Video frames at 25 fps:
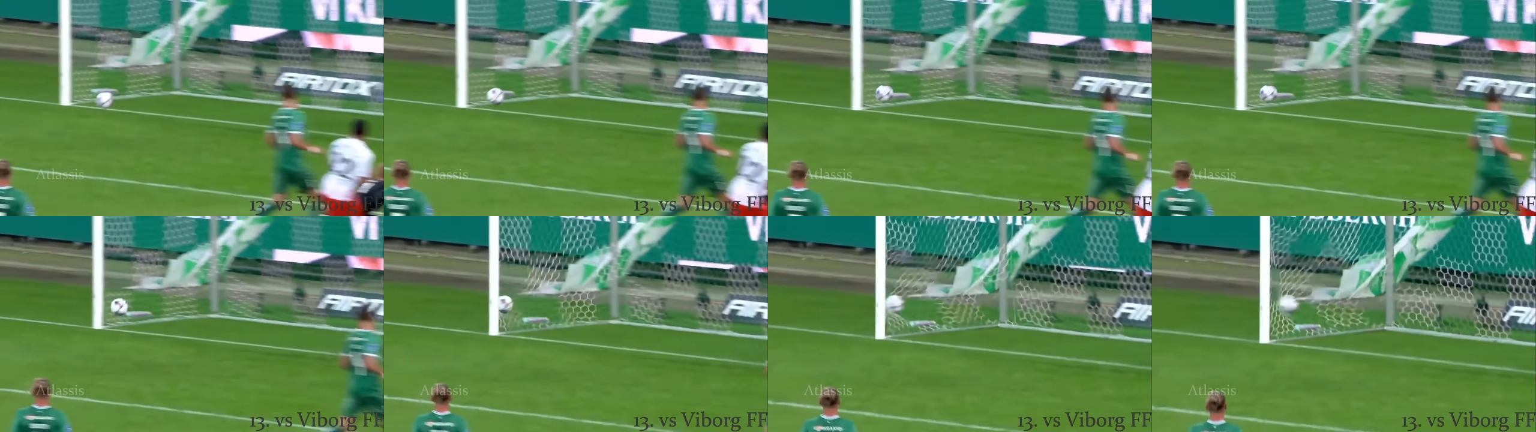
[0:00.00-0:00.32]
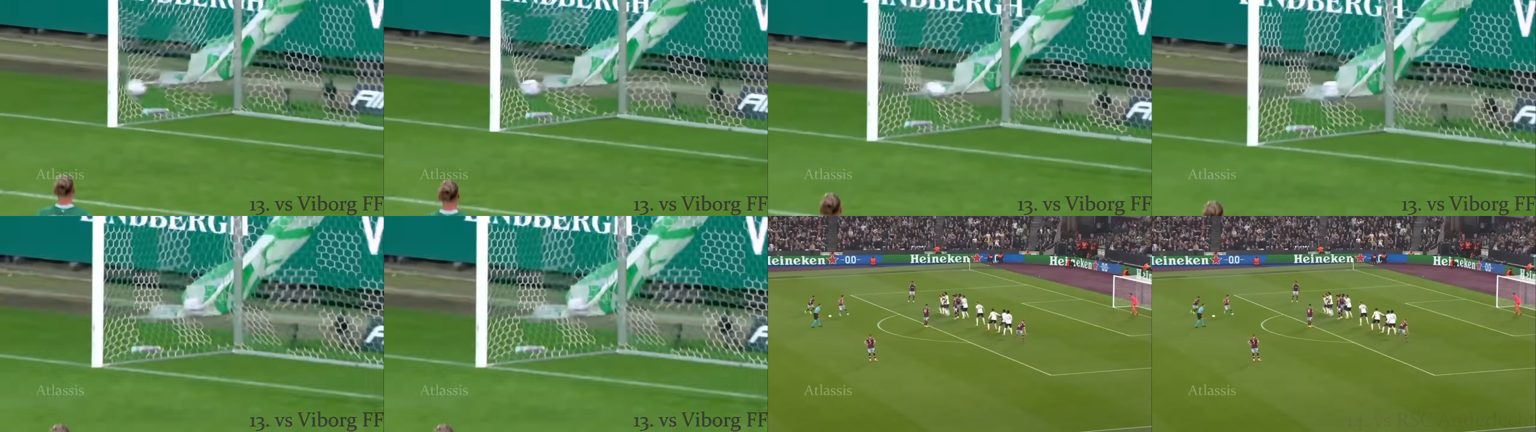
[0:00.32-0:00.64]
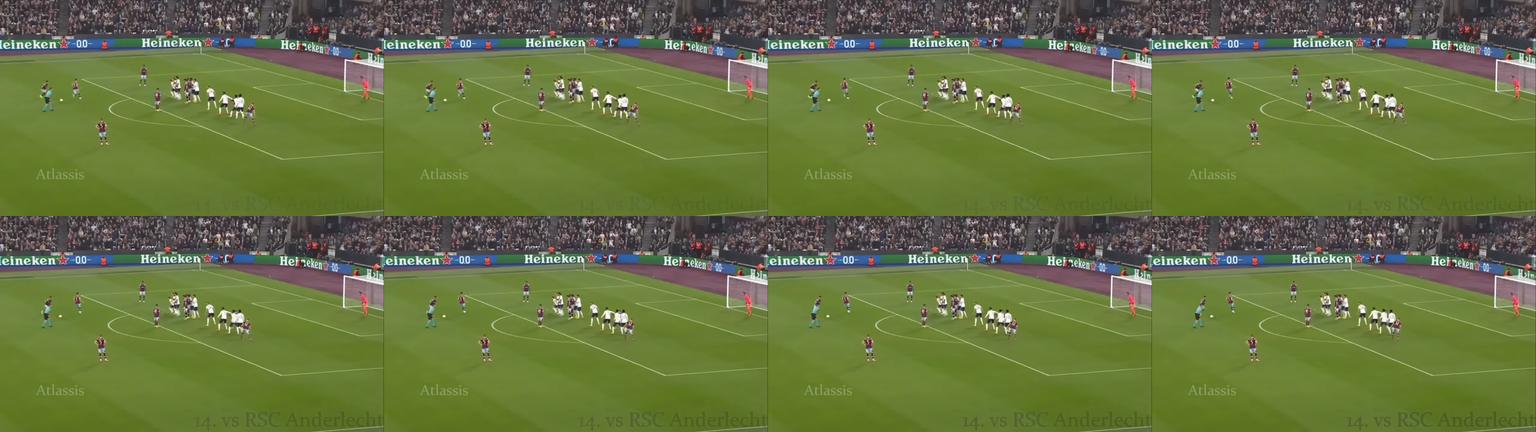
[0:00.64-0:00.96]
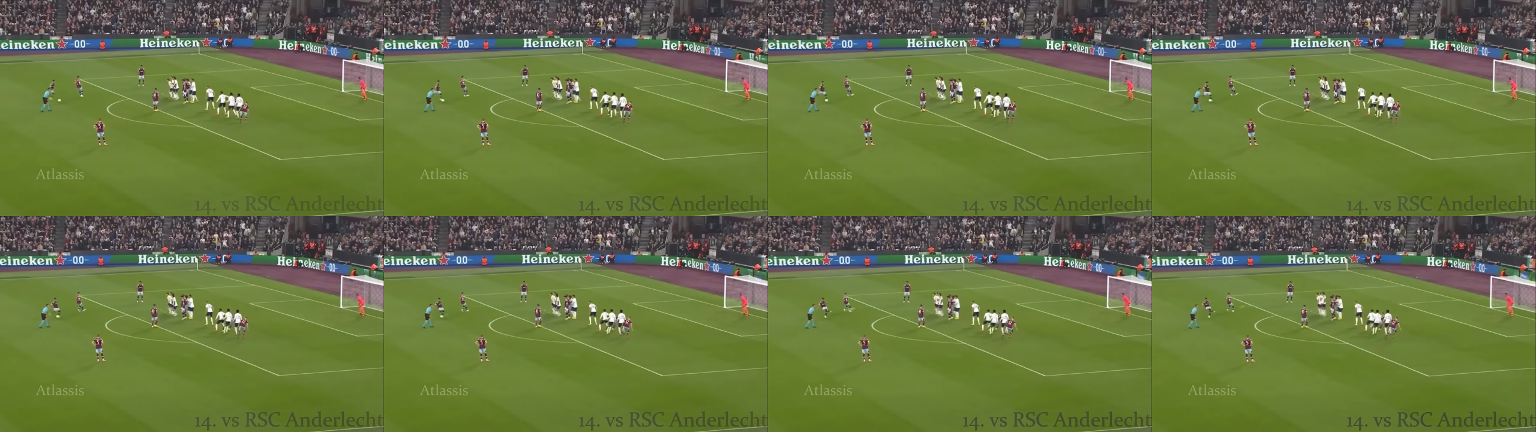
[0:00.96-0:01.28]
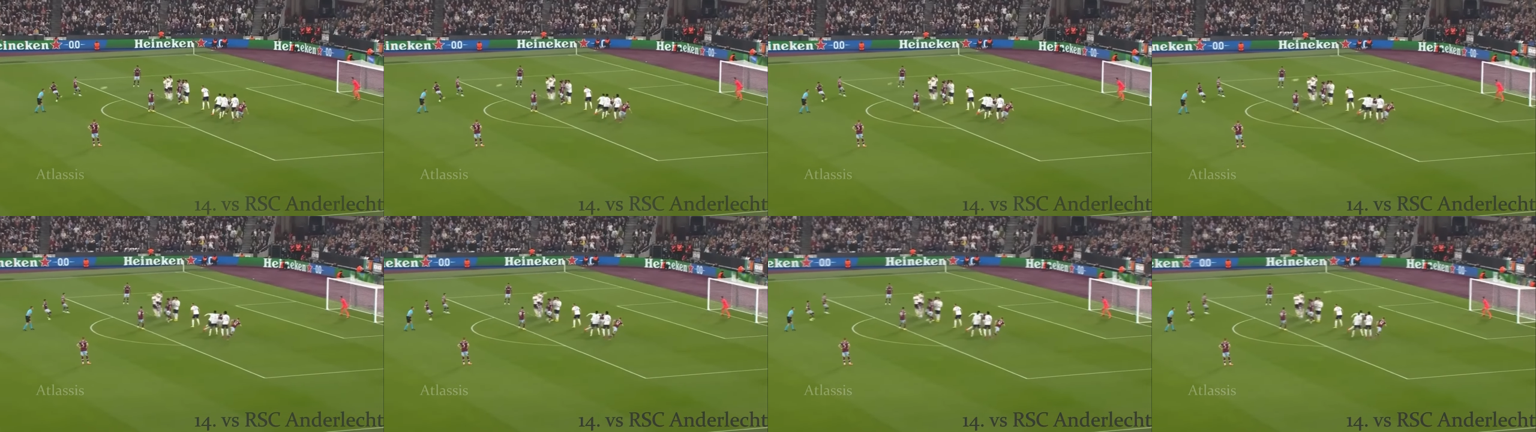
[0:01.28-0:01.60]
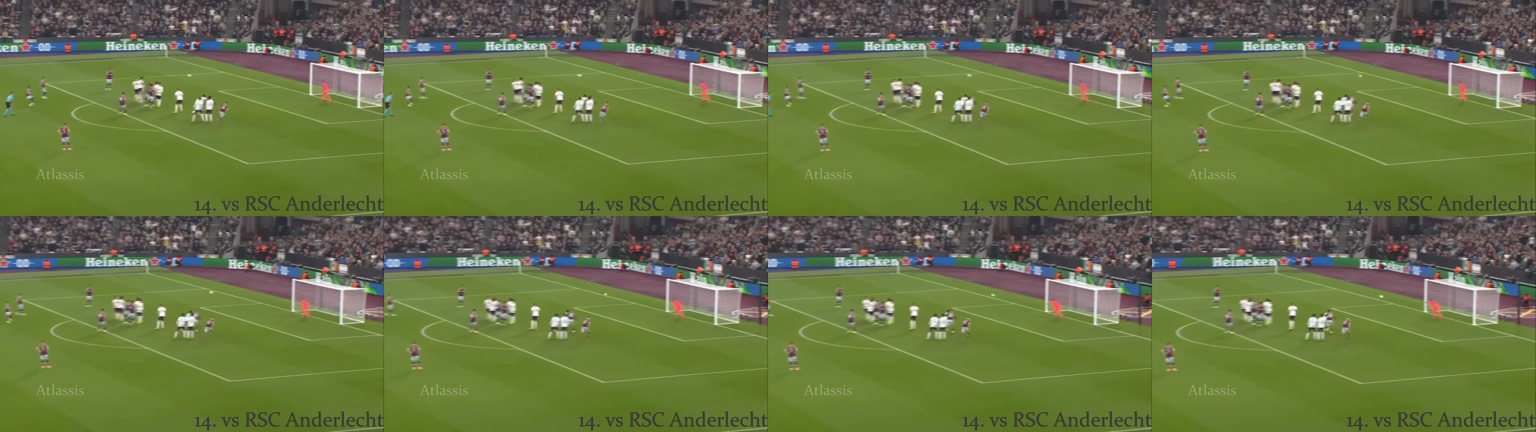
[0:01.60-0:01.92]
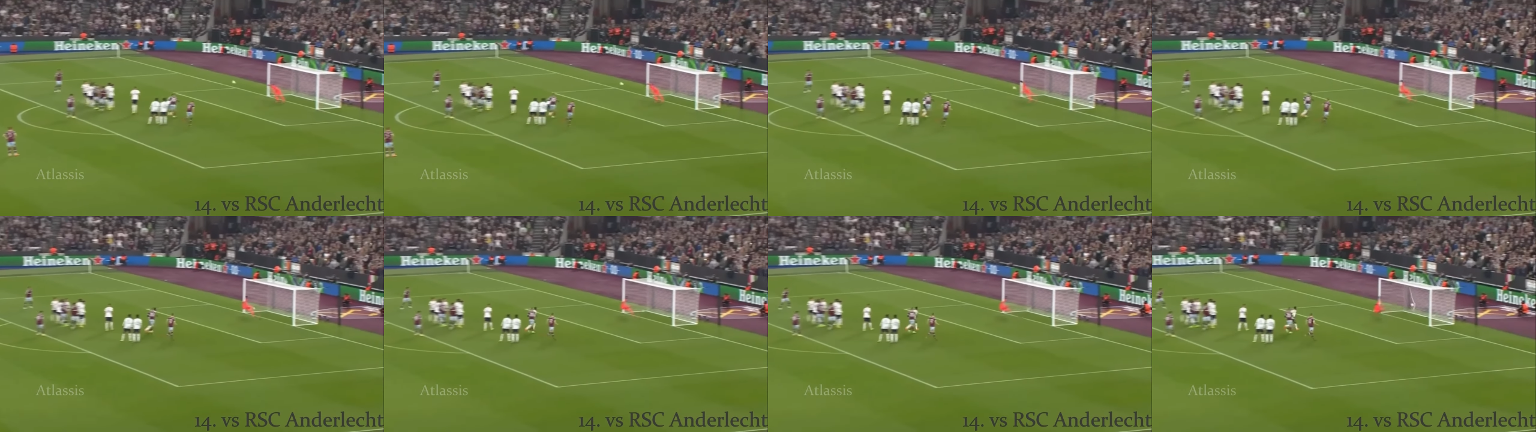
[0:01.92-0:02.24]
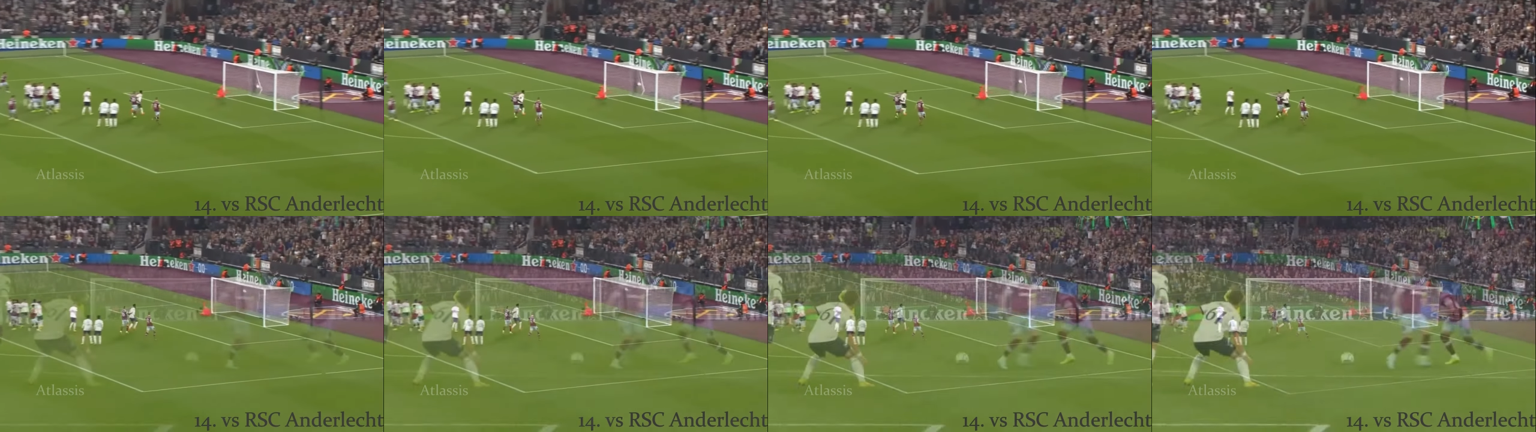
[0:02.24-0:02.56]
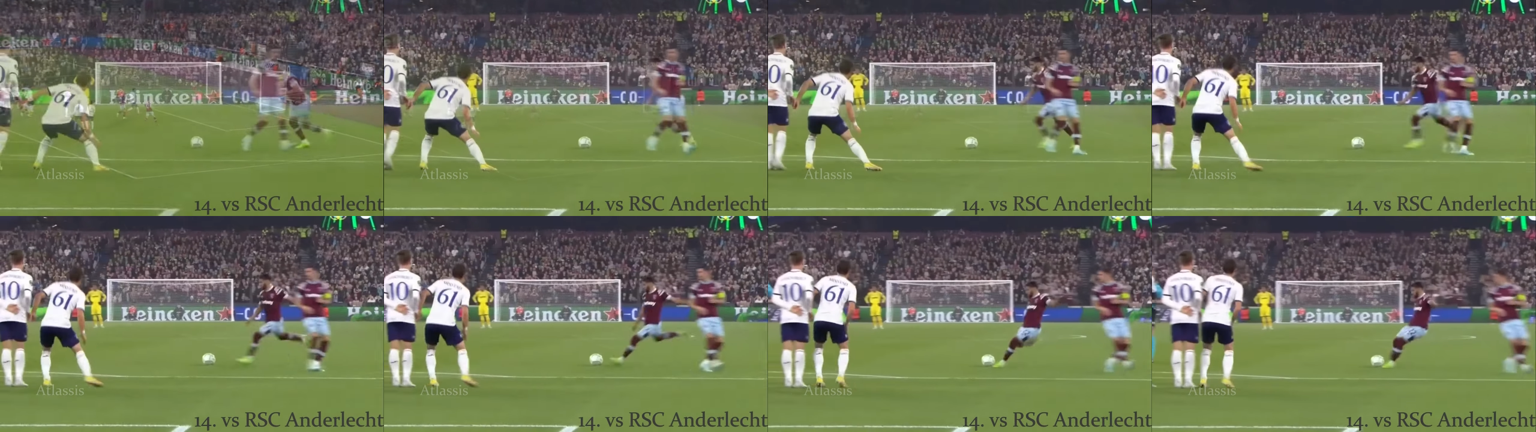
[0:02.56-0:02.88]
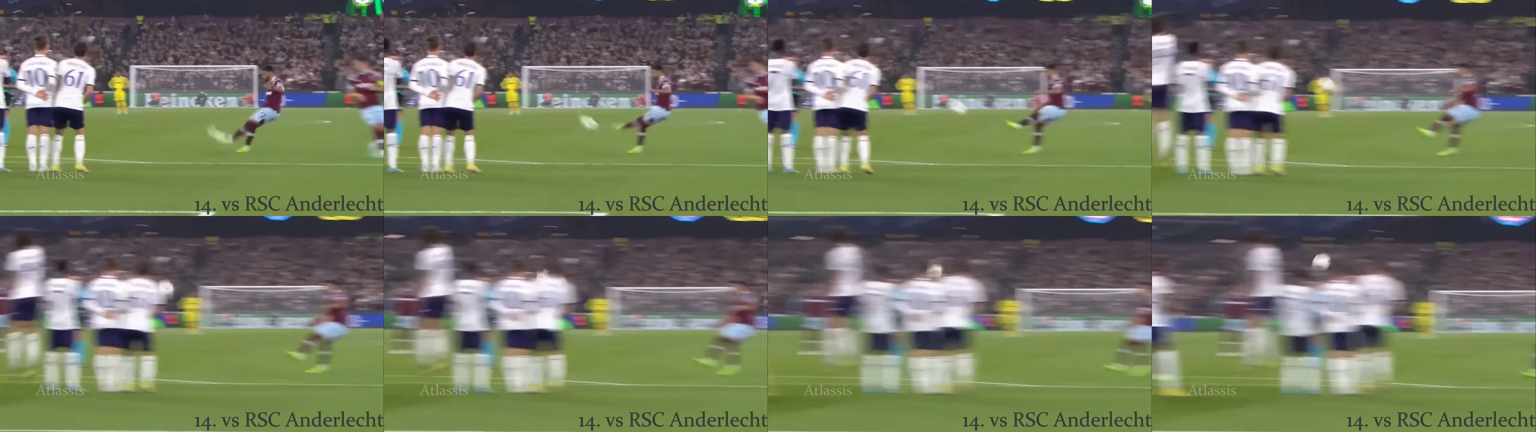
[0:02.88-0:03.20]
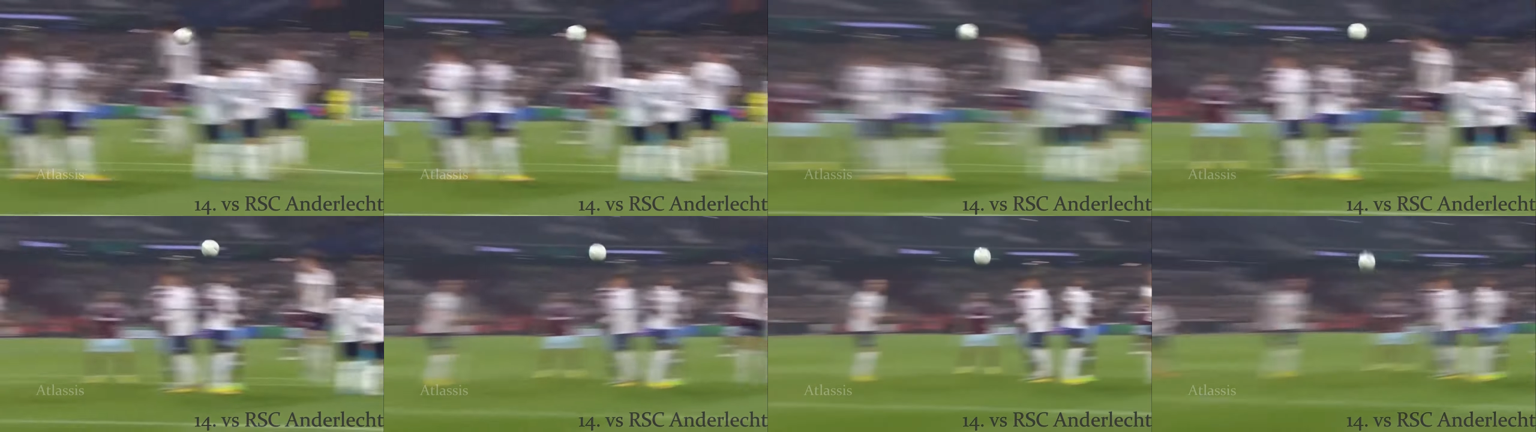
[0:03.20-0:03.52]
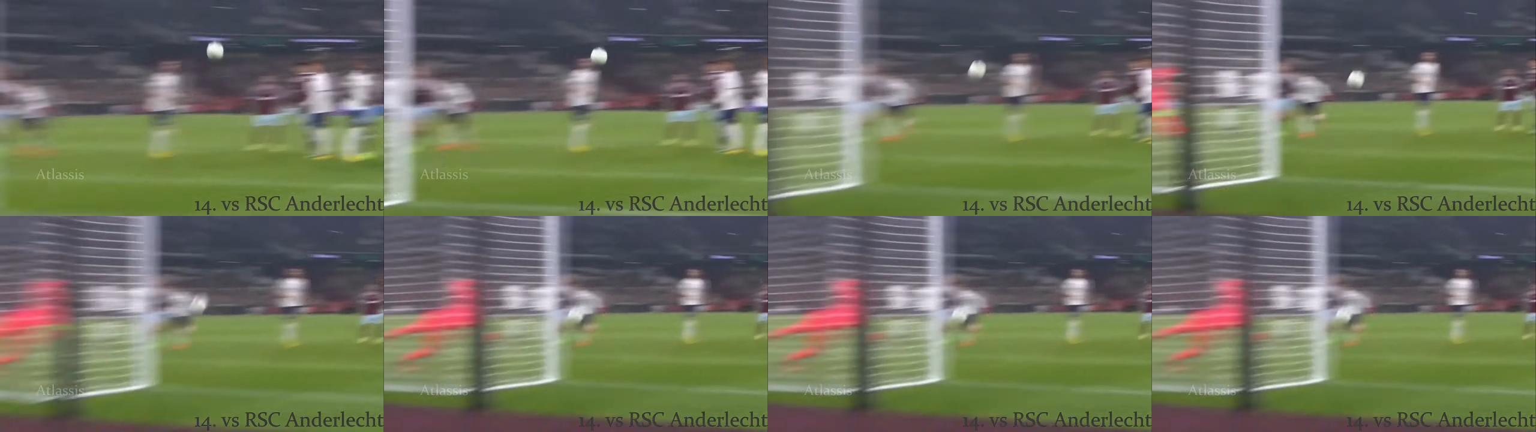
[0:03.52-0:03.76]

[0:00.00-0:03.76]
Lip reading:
(no speaker visible)